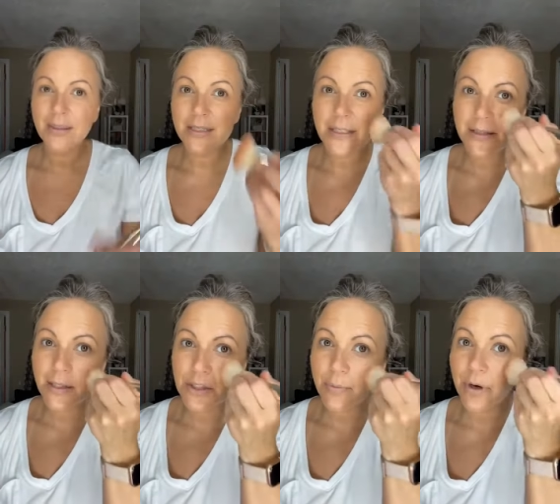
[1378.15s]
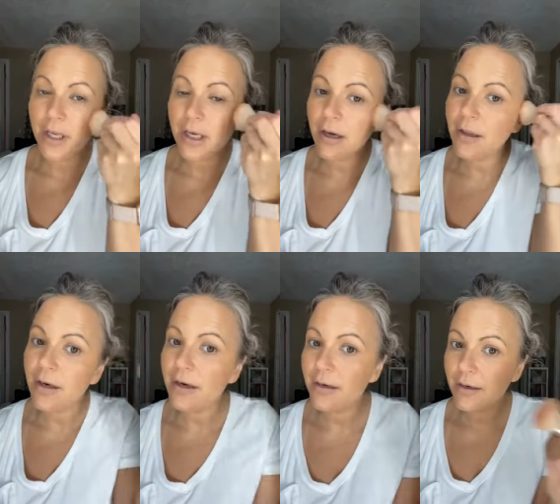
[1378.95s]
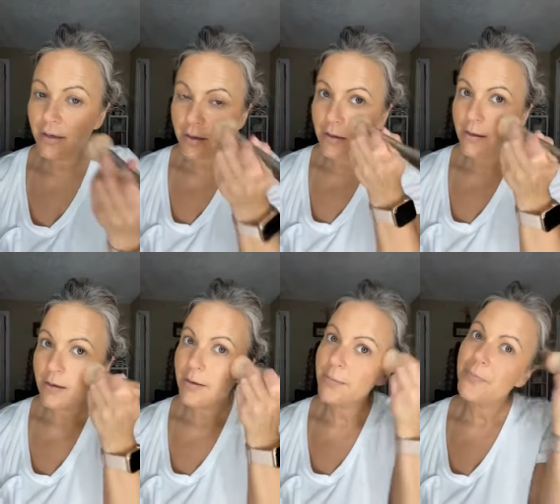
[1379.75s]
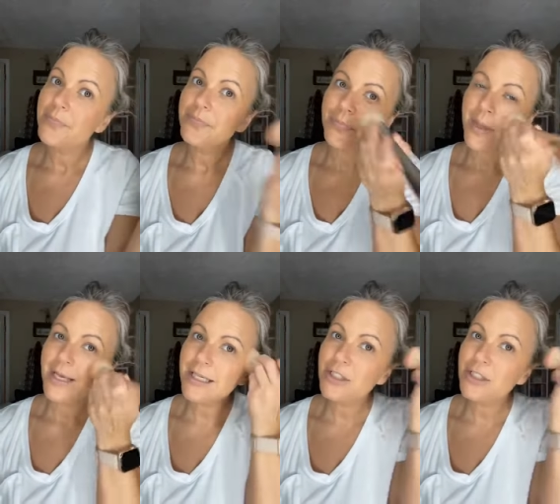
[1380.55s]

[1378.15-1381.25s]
This is such a pretty color. It's